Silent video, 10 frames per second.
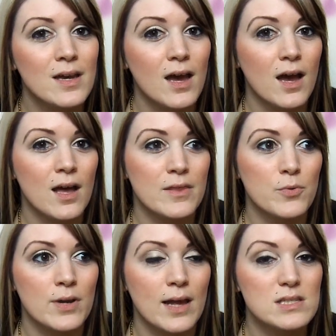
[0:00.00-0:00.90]
Uh, they
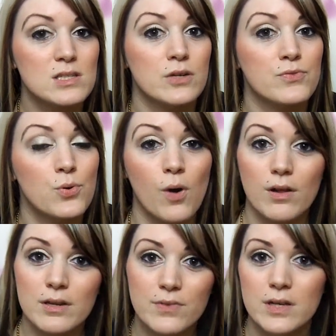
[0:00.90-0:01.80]
weren't as good of
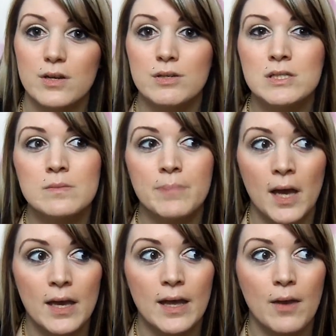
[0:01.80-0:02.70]
quality videos,
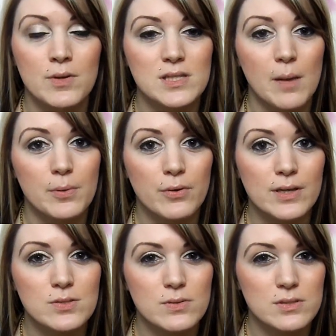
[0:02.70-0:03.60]
but I was uploading,
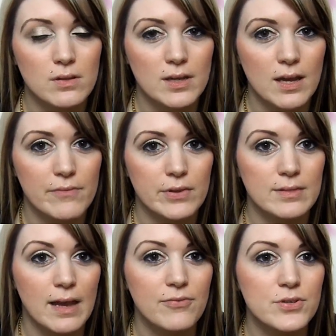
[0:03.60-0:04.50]
so it's not like I ever
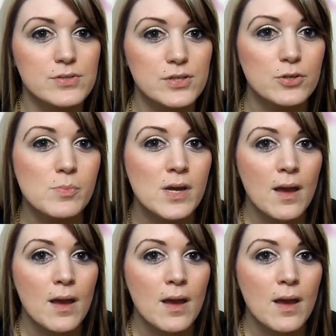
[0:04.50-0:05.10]
left YouTube.